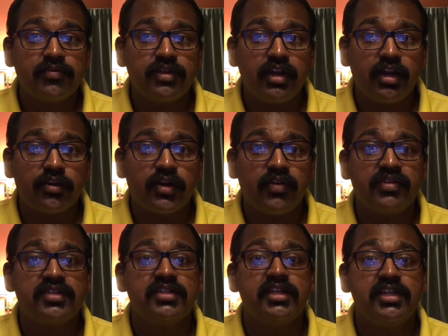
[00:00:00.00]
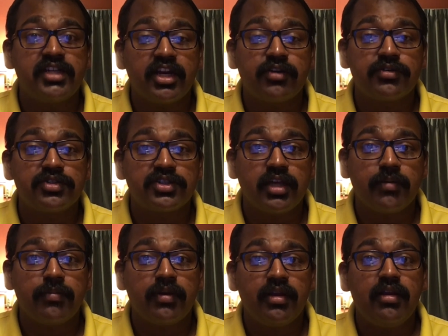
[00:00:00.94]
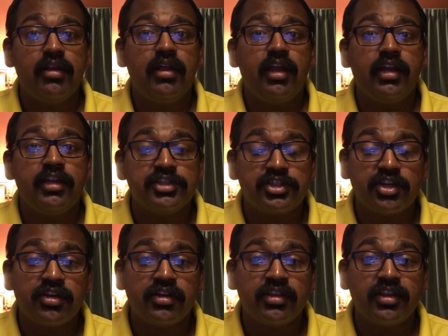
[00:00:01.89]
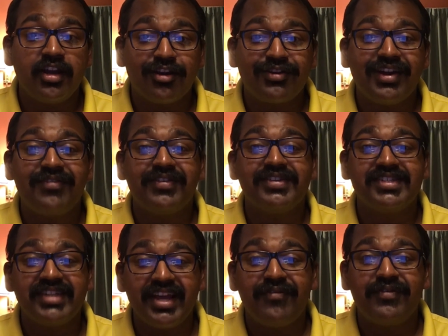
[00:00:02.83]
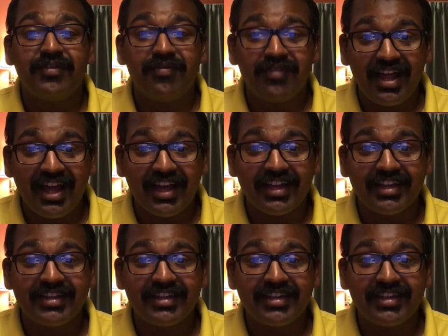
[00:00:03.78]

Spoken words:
of the aircraft is an integral step in ensuring the aircraft is safe to fly.